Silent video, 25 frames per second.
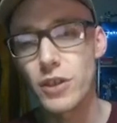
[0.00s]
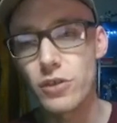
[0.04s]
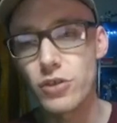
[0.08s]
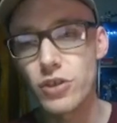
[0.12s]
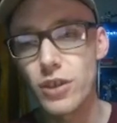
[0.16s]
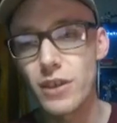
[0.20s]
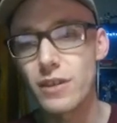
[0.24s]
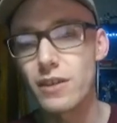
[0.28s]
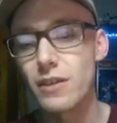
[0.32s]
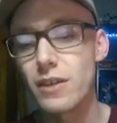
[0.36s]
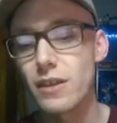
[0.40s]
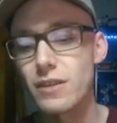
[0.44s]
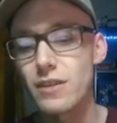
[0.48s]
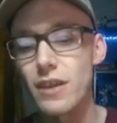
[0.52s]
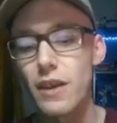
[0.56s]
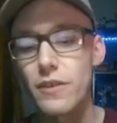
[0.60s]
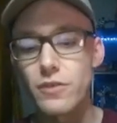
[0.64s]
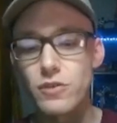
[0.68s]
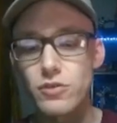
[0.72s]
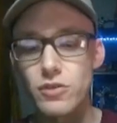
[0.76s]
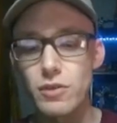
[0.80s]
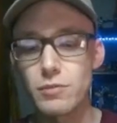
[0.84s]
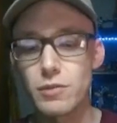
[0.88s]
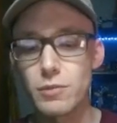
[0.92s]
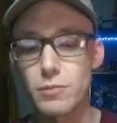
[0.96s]
the channel, check the links
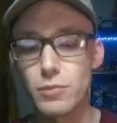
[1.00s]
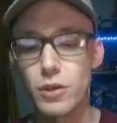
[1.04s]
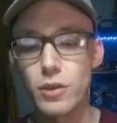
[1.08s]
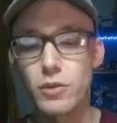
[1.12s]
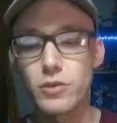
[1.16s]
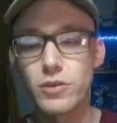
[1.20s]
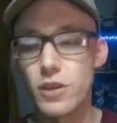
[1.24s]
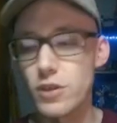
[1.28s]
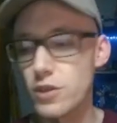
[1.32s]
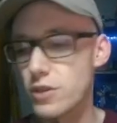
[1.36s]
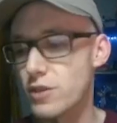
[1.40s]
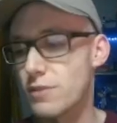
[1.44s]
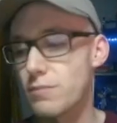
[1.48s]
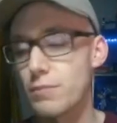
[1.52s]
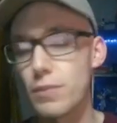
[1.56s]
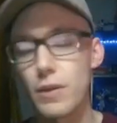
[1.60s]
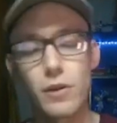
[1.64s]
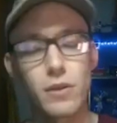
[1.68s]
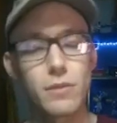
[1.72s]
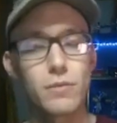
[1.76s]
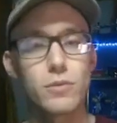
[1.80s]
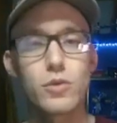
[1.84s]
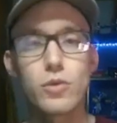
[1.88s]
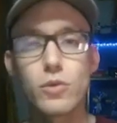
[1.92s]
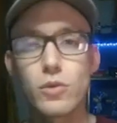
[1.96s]
down in the description below, such as
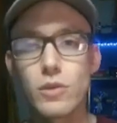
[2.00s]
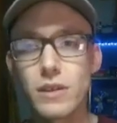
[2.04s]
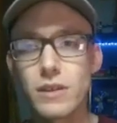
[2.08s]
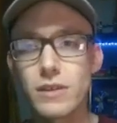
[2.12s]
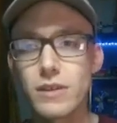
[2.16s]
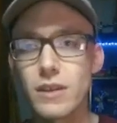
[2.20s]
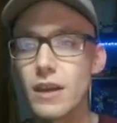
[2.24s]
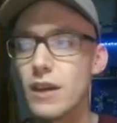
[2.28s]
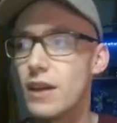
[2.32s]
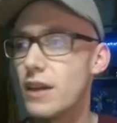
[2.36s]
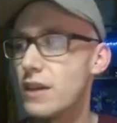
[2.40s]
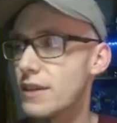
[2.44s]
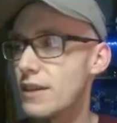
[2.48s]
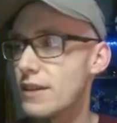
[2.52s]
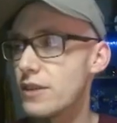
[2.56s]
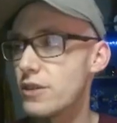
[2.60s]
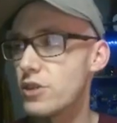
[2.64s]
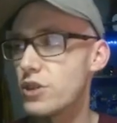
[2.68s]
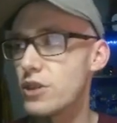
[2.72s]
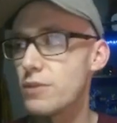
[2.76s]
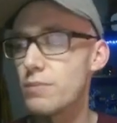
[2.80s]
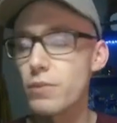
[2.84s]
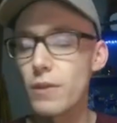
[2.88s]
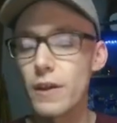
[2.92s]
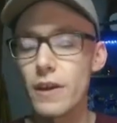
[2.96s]
Imperium Duelist,
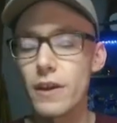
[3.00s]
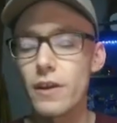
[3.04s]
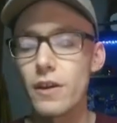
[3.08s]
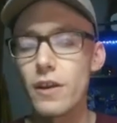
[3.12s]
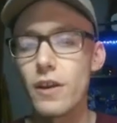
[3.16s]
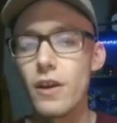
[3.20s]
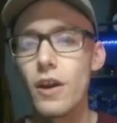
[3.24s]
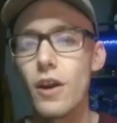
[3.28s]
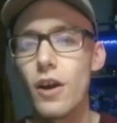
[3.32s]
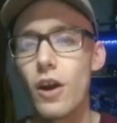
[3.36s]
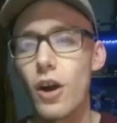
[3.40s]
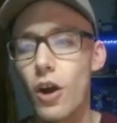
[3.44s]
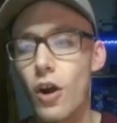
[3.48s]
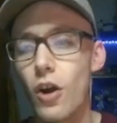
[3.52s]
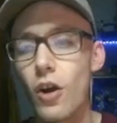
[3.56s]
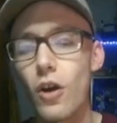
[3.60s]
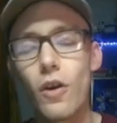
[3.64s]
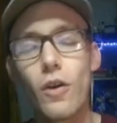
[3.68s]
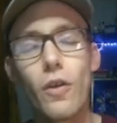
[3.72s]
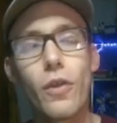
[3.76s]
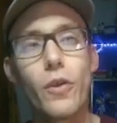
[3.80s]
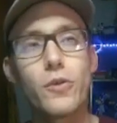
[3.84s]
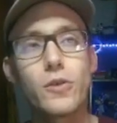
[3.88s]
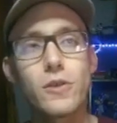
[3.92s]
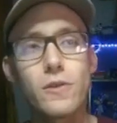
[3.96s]
TCG Player,
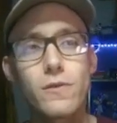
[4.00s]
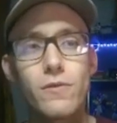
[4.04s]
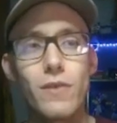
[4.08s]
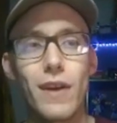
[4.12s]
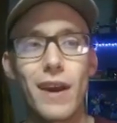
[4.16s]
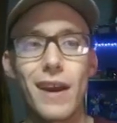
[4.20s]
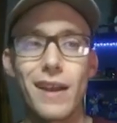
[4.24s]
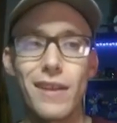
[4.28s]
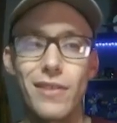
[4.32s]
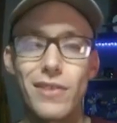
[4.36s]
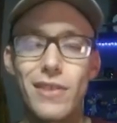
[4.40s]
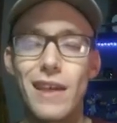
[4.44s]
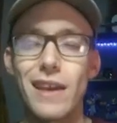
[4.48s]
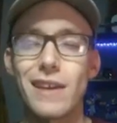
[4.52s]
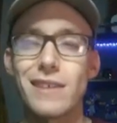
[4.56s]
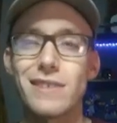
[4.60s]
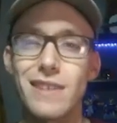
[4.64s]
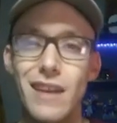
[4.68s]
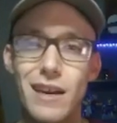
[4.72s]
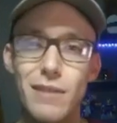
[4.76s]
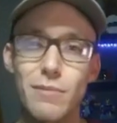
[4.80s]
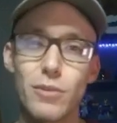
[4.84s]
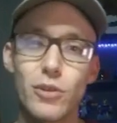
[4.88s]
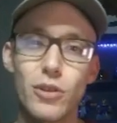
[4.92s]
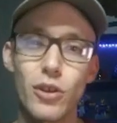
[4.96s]
all those fine
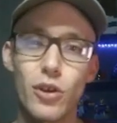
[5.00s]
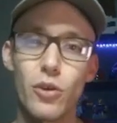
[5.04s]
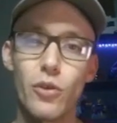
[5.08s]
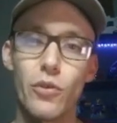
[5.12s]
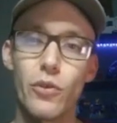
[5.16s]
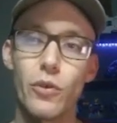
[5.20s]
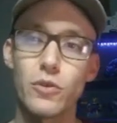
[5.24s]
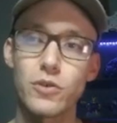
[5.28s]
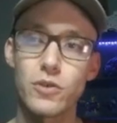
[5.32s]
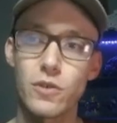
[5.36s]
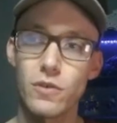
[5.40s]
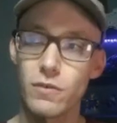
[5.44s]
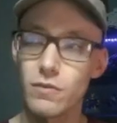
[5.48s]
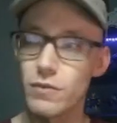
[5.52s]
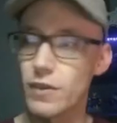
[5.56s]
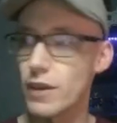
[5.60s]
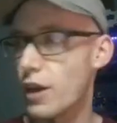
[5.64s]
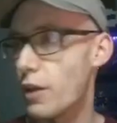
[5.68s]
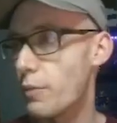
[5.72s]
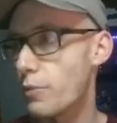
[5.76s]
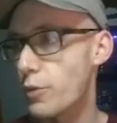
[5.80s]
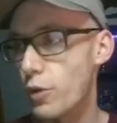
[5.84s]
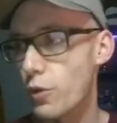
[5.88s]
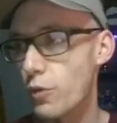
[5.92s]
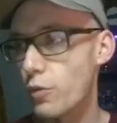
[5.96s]
things down below. Those are
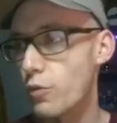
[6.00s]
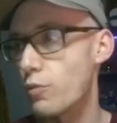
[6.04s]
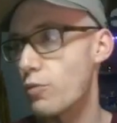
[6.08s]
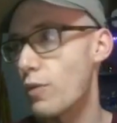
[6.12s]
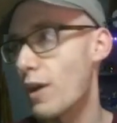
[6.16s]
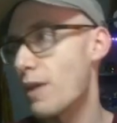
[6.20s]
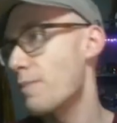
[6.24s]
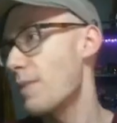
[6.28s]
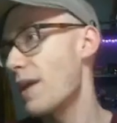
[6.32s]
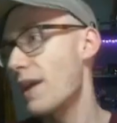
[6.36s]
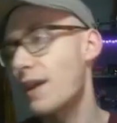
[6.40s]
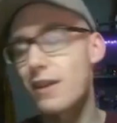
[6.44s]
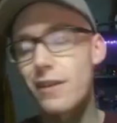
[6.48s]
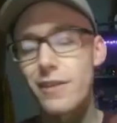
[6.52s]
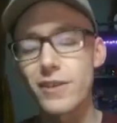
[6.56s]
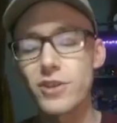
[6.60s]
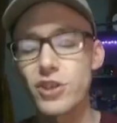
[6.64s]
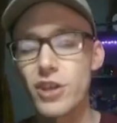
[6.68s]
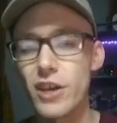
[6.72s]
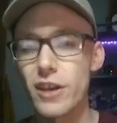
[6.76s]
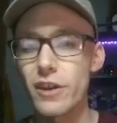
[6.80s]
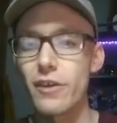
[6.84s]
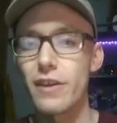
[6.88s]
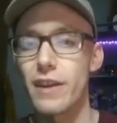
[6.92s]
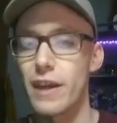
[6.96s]
help go right back into
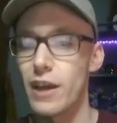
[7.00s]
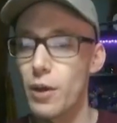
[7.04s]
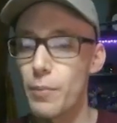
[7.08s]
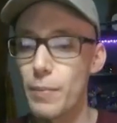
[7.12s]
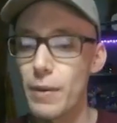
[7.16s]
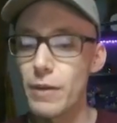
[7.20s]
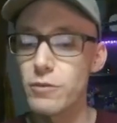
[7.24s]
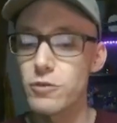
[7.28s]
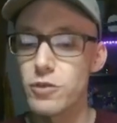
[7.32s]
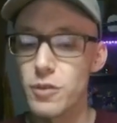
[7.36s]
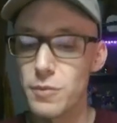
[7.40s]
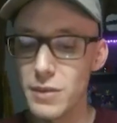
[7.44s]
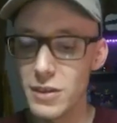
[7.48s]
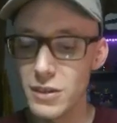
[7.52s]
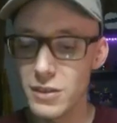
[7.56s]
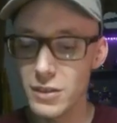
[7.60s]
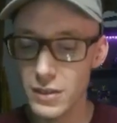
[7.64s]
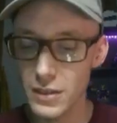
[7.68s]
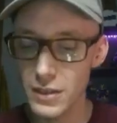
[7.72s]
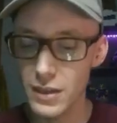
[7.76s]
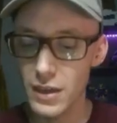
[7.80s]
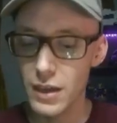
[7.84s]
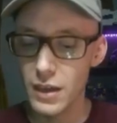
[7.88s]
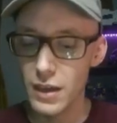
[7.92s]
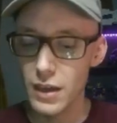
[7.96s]
the channel and help out
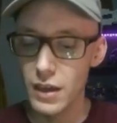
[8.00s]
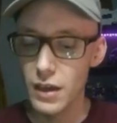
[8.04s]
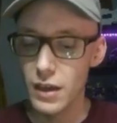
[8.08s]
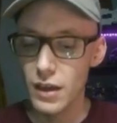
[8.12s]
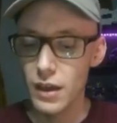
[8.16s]
tremendously.